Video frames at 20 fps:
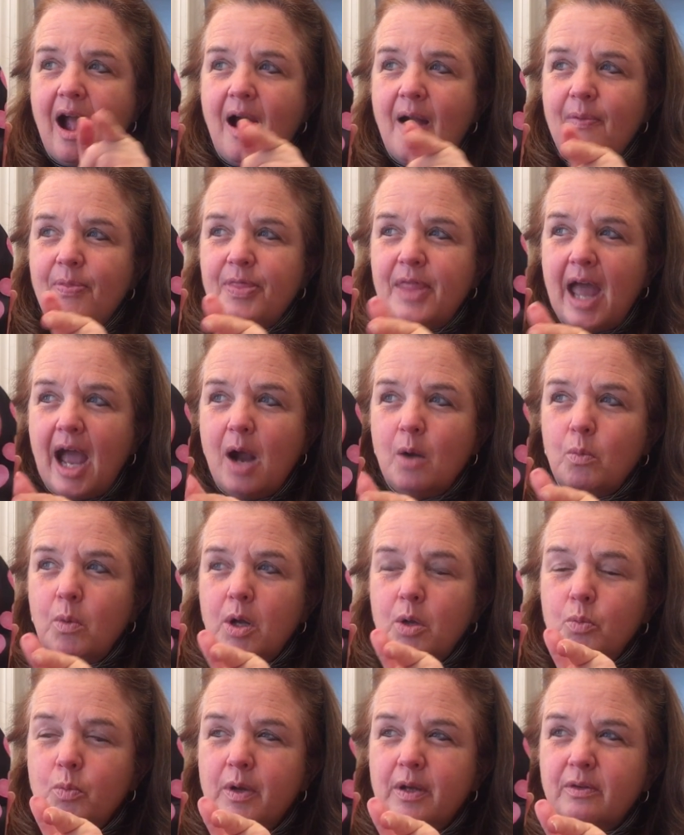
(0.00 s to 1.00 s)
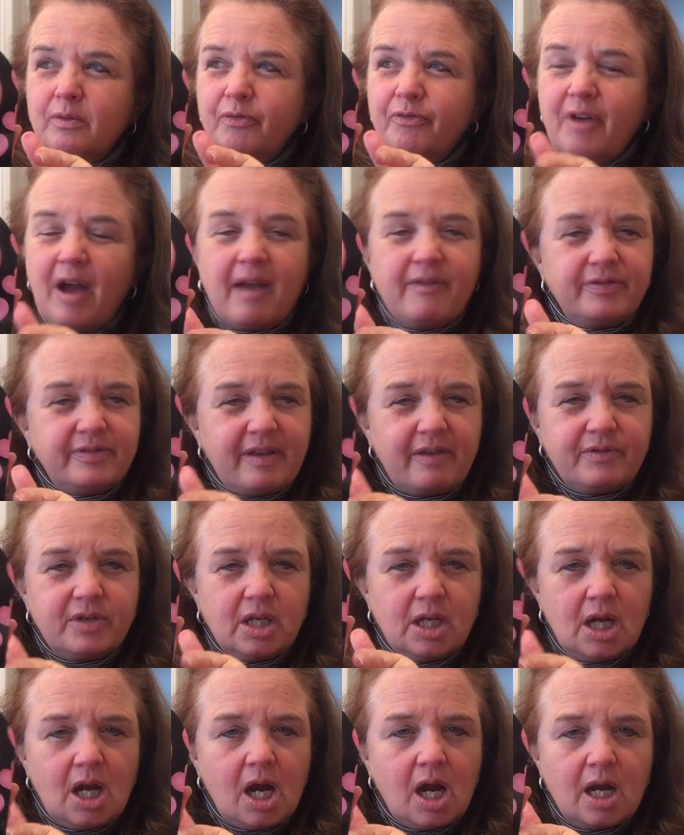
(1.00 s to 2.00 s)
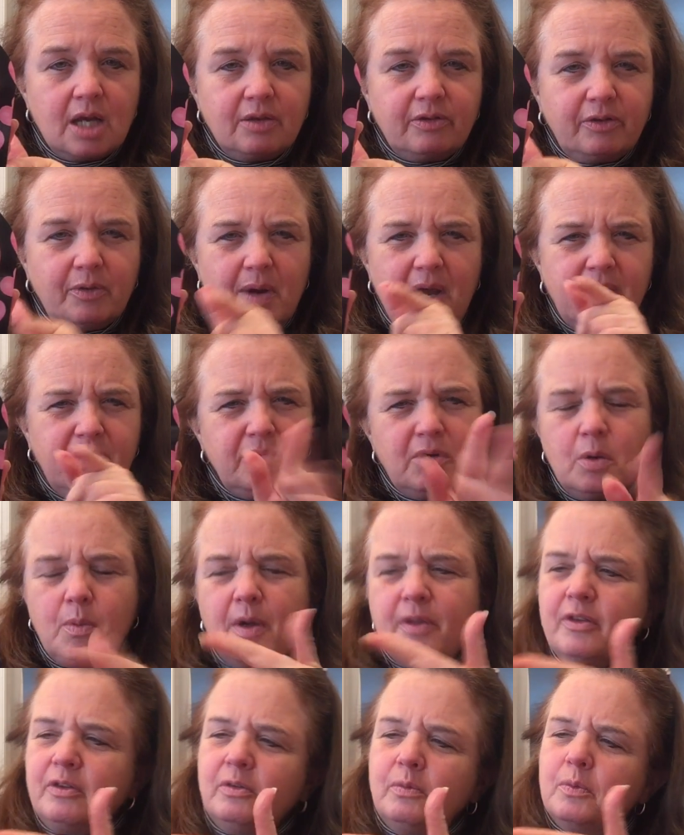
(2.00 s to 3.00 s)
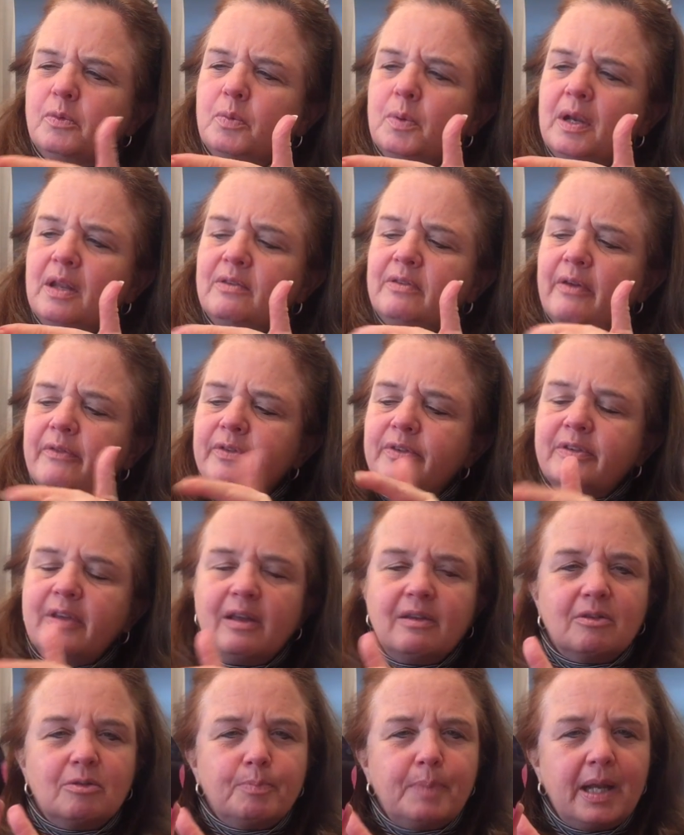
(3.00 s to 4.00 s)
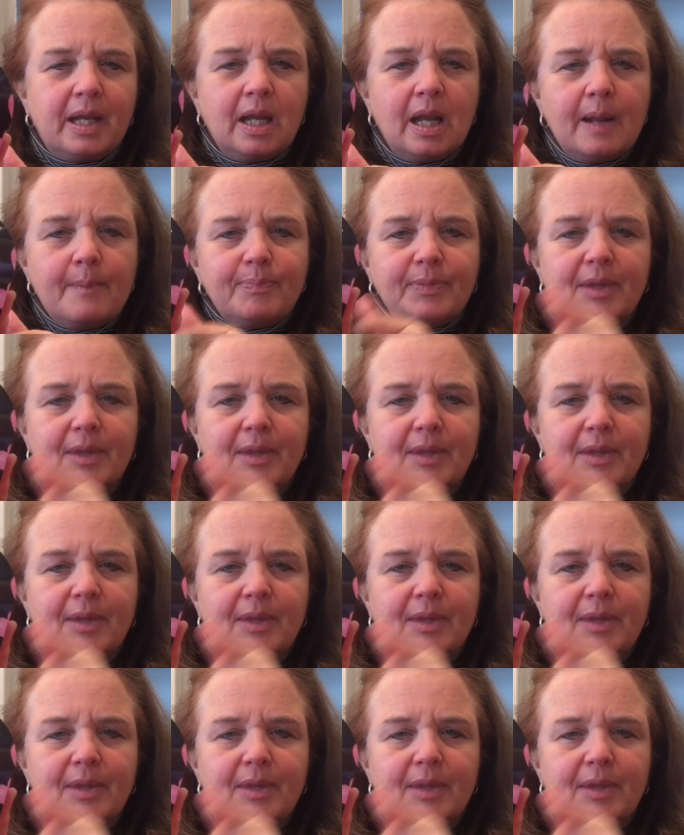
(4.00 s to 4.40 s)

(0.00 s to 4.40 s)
And that one was 5.79. So I don't know why this was 27 cents, but